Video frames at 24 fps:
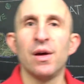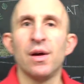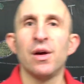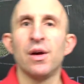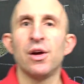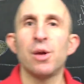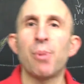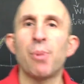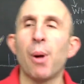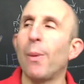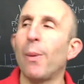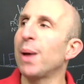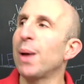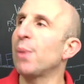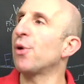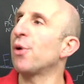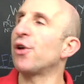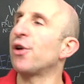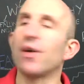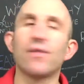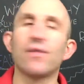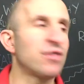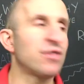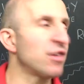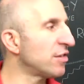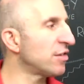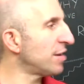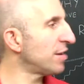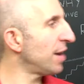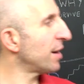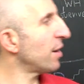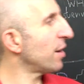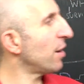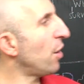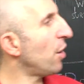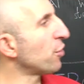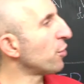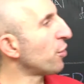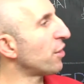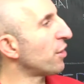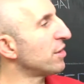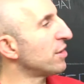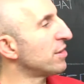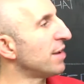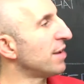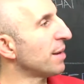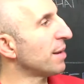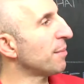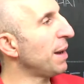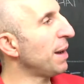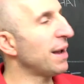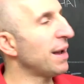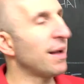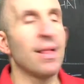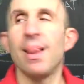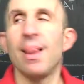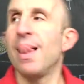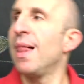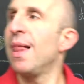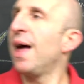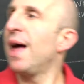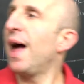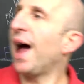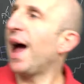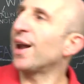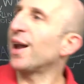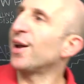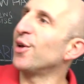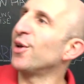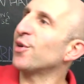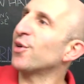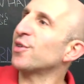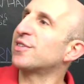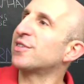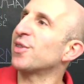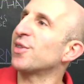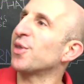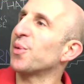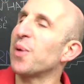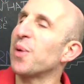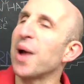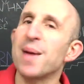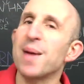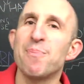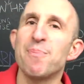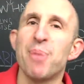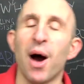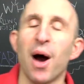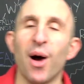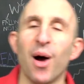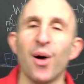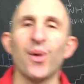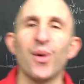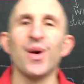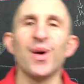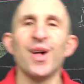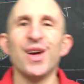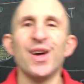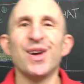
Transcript: you probably wouldn't have just said, hold on a sec, mate, and looked at the rainbow.